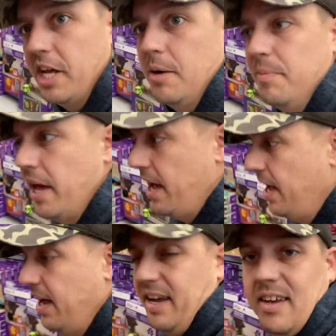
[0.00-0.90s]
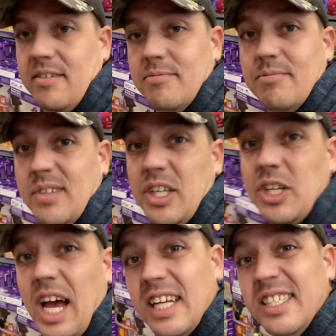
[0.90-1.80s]
him that, hey,
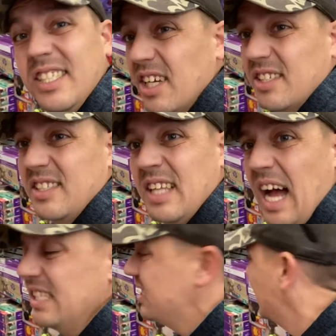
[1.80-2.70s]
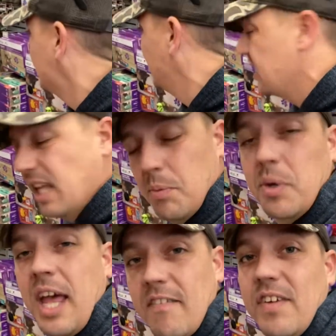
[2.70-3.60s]
you got just not touch anything
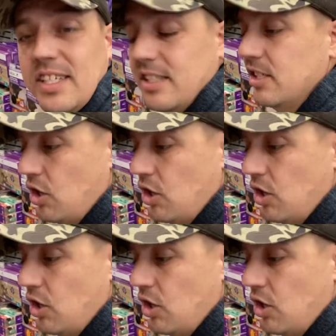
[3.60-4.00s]
when that vest is